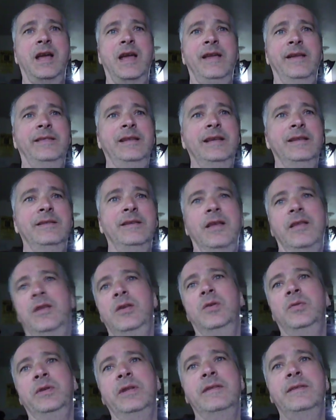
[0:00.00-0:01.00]
I think the,
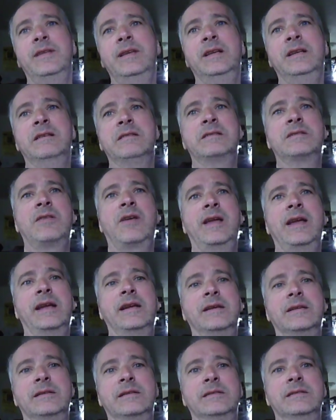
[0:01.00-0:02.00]
the only thing is like
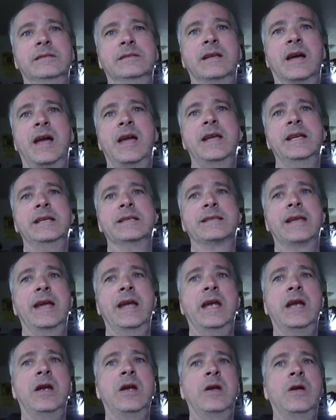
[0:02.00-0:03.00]
dyeing his
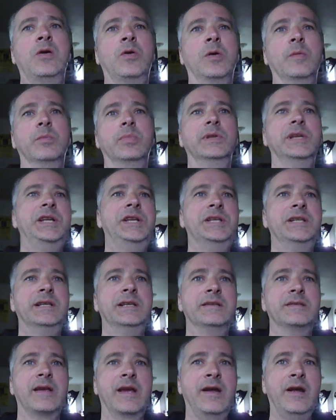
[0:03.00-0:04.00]
hair or bleaching
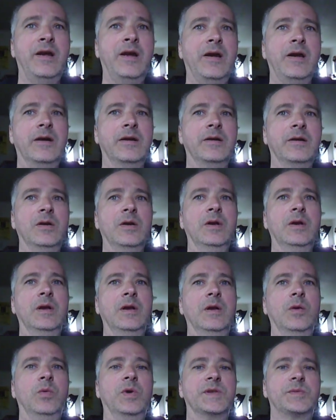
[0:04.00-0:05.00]
his hair
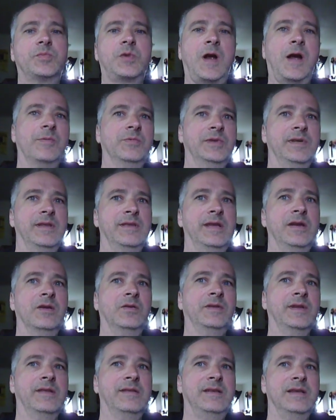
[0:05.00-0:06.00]
was probably the
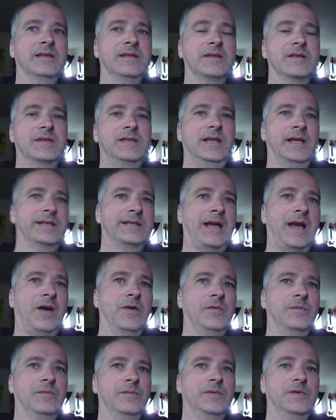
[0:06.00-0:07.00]
only thing that sticks
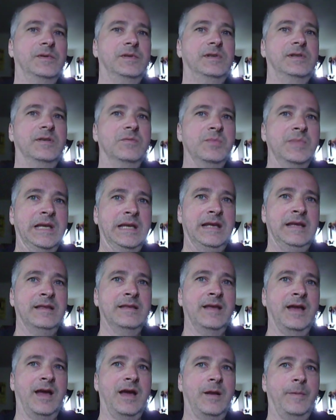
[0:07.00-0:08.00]
out to me
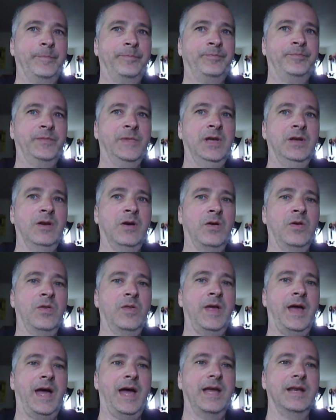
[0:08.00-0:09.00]
that you know
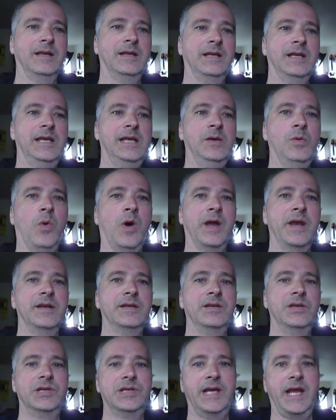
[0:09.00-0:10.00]
that he
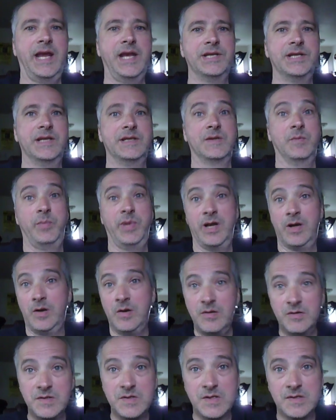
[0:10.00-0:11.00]
wanted to change his
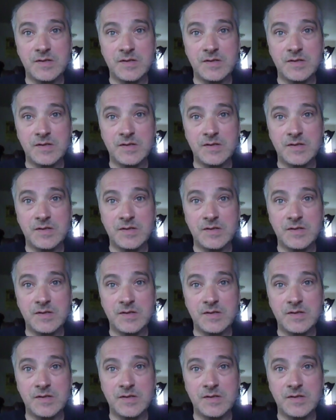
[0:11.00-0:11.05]
appearance.